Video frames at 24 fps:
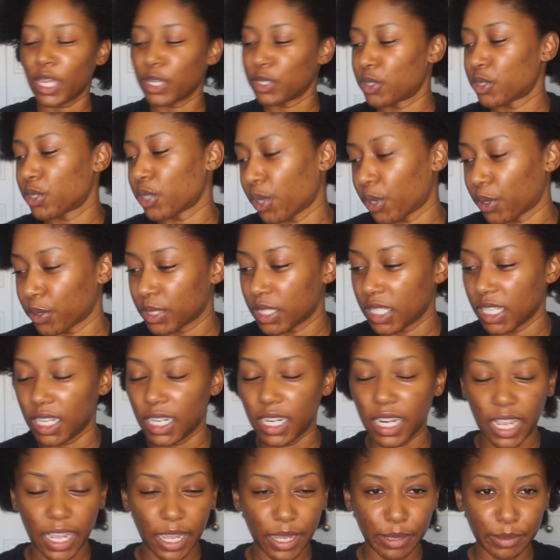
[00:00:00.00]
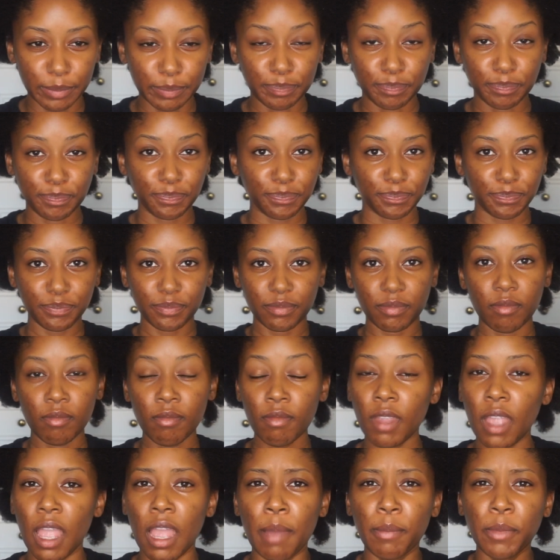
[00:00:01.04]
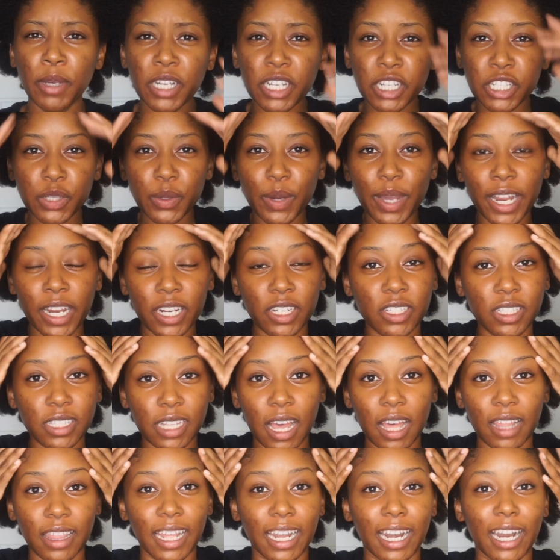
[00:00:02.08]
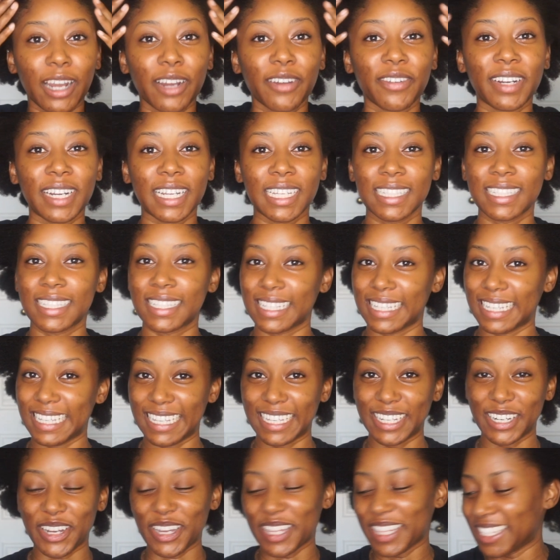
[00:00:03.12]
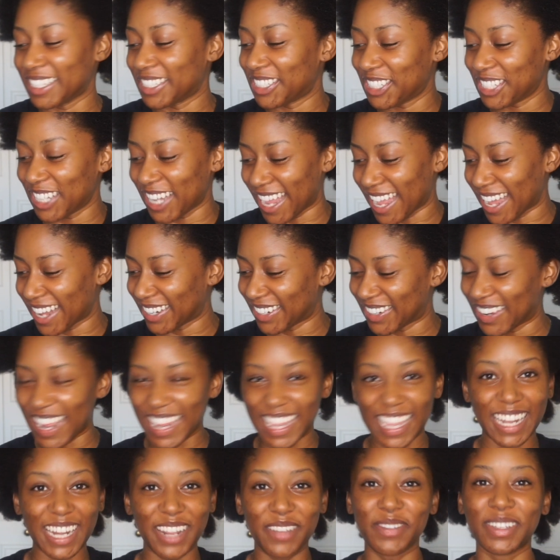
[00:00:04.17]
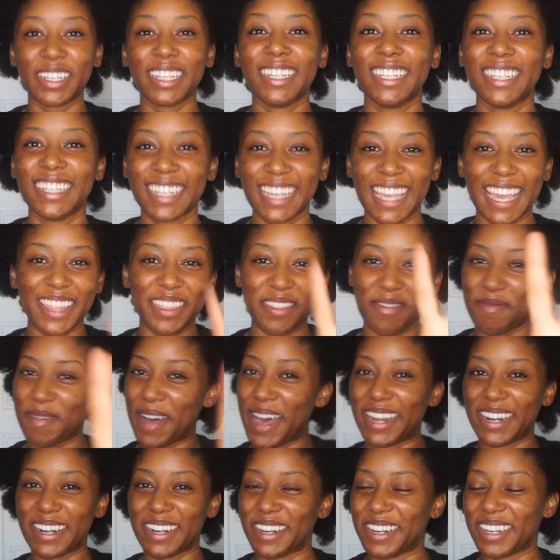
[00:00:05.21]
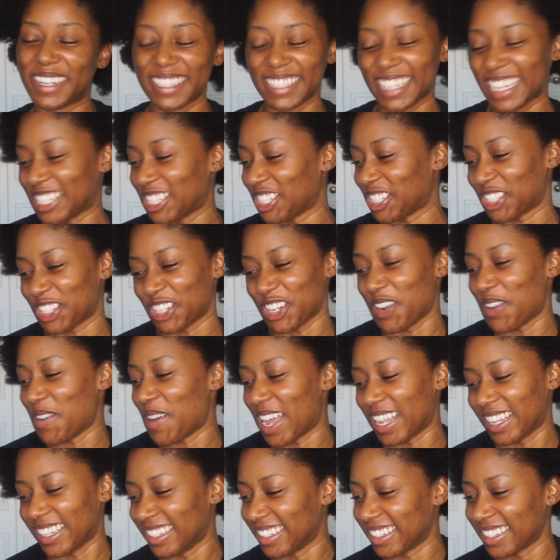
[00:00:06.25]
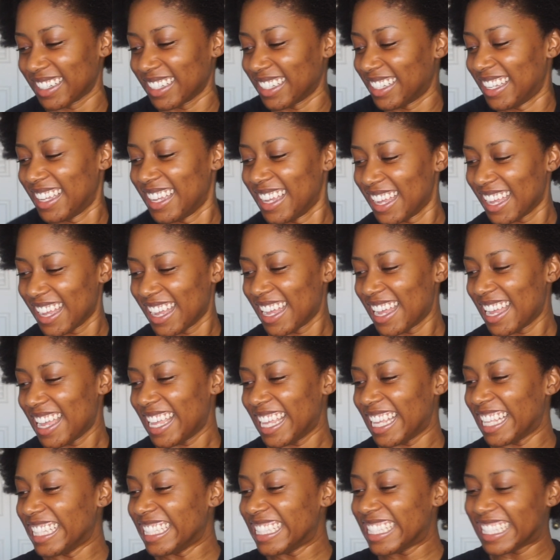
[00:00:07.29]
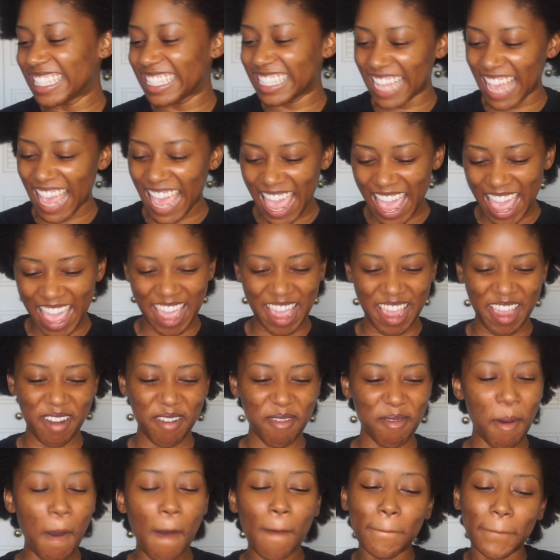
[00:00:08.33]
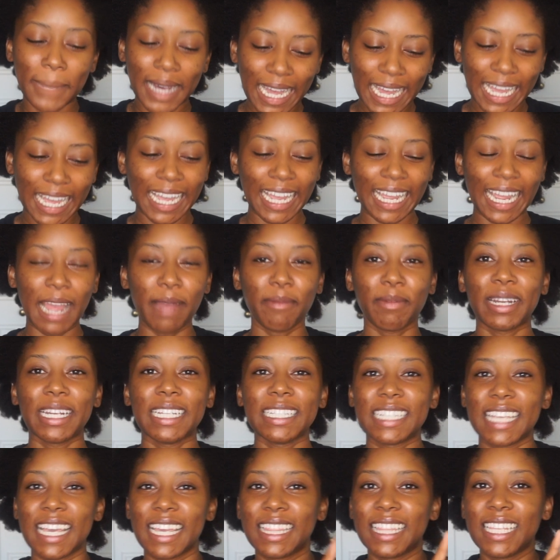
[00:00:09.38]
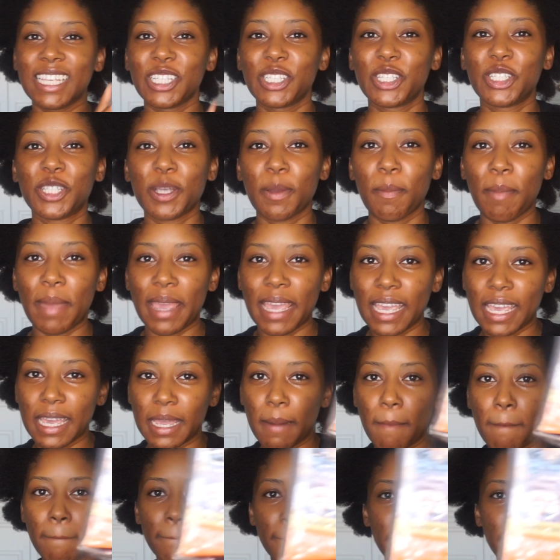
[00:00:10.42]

so today I'm gonna do a hairstyle that I already did on this channel. I can't even look at the monitor because I just know I look insane. But I'm gonna take these Jamaican